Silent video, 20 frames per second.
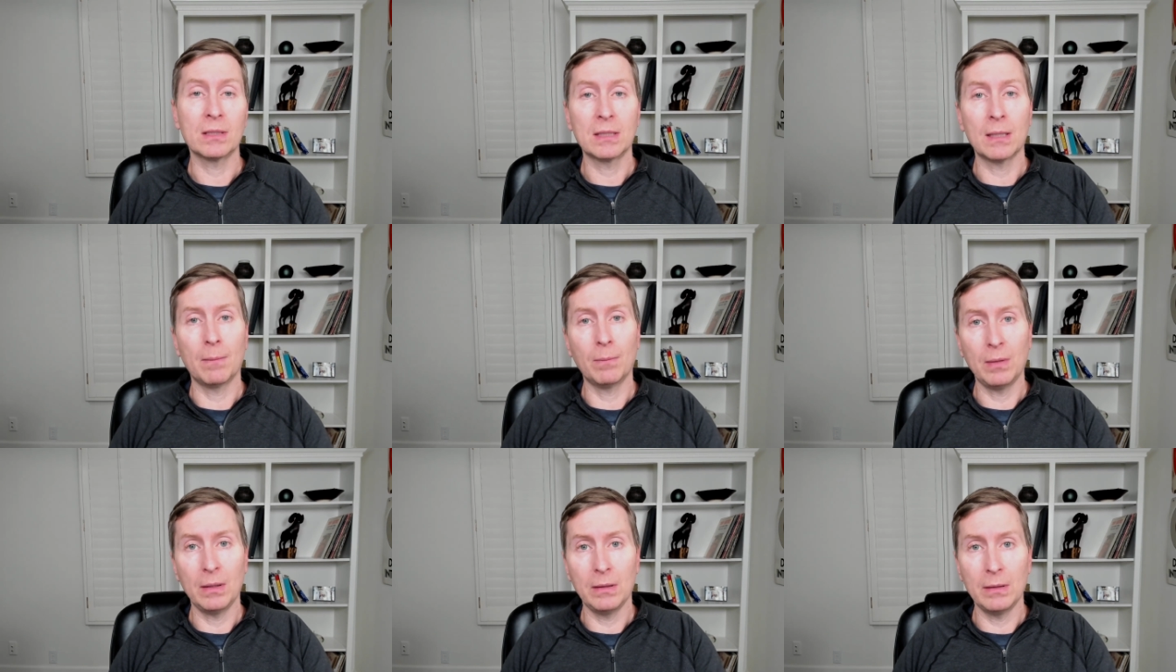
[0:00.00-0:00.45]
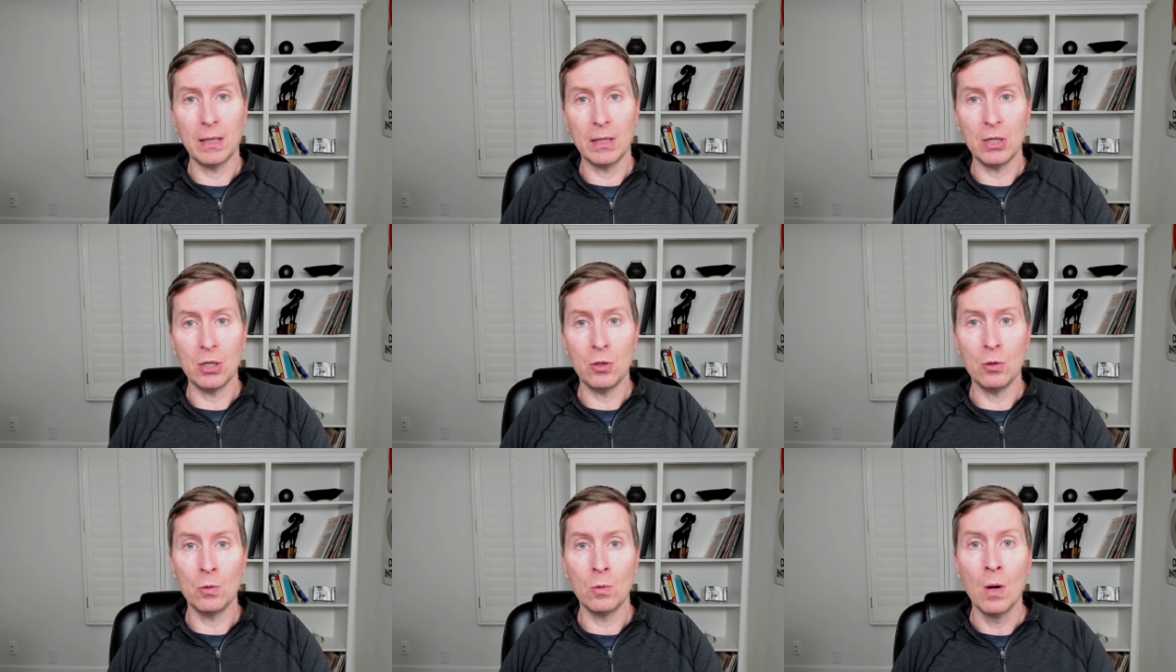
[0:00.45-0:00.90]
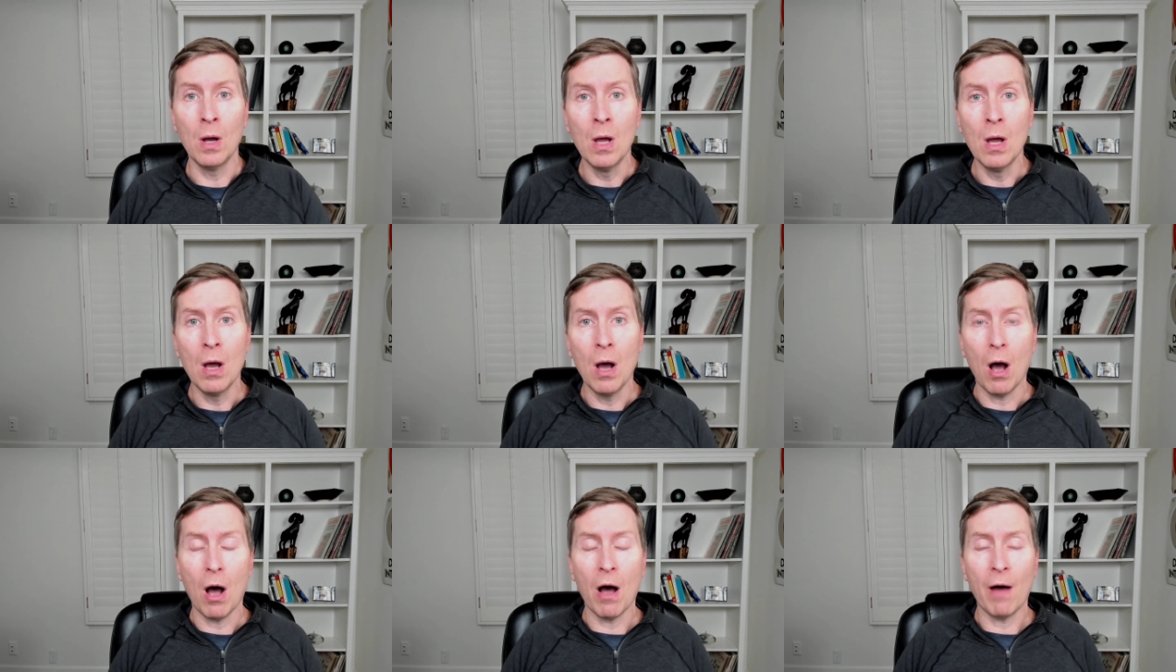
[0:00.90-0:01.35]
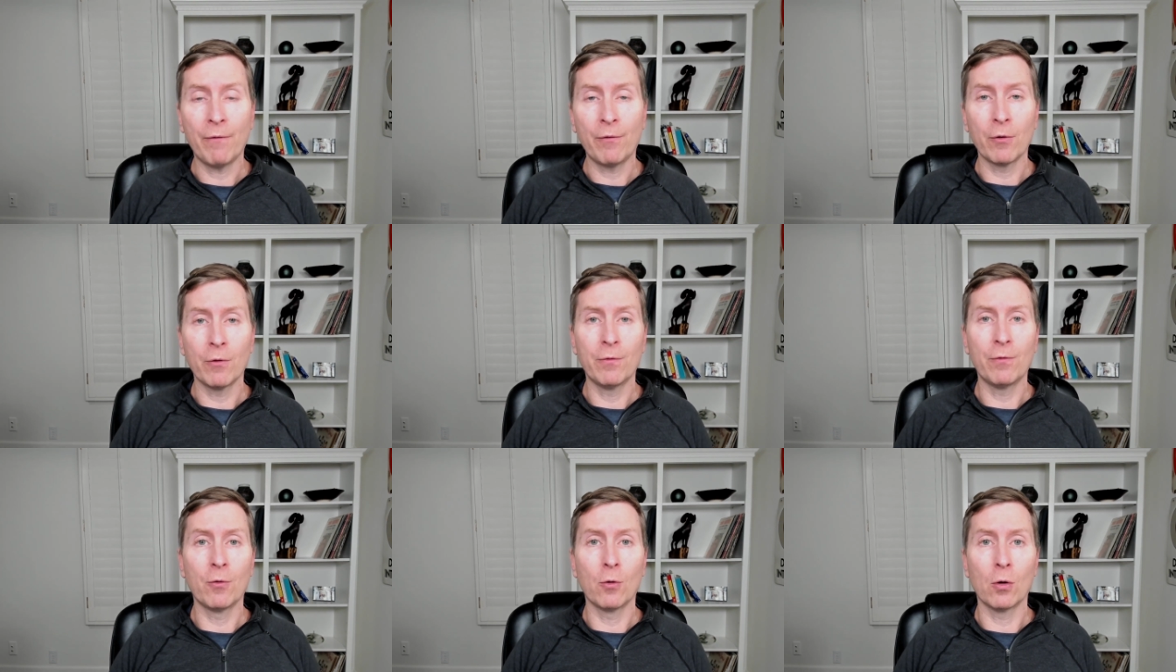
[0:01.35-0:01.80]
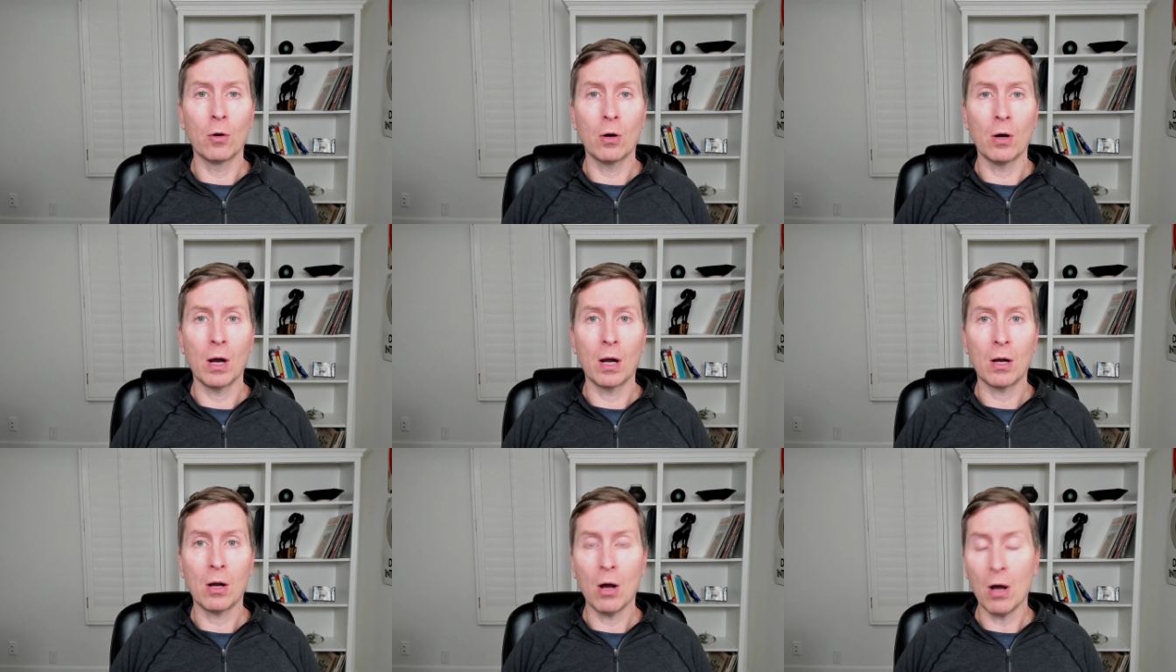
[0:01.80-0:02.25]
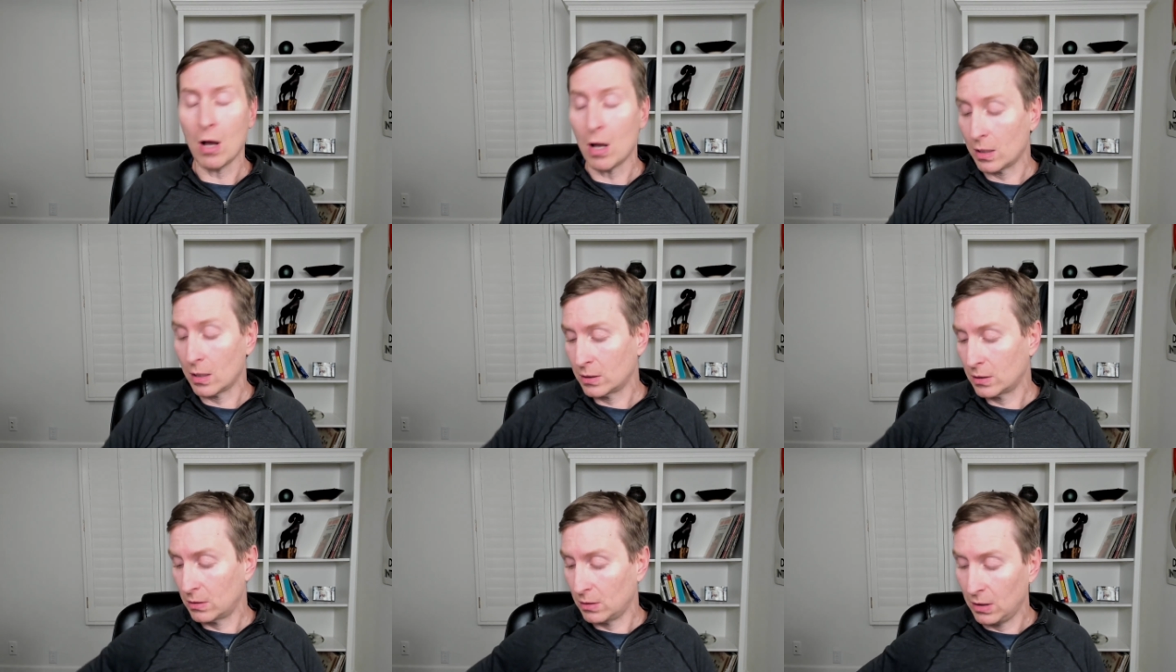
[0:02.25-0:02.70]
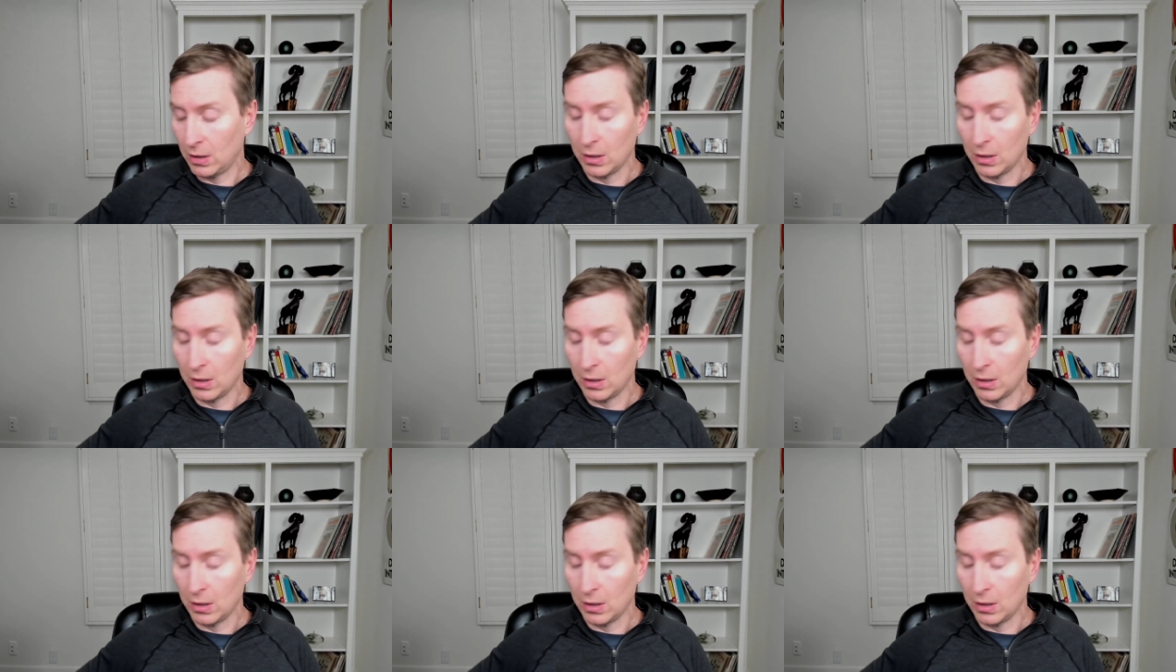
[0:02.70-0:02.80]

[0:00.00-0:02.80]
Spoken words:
something that you offer for a cost.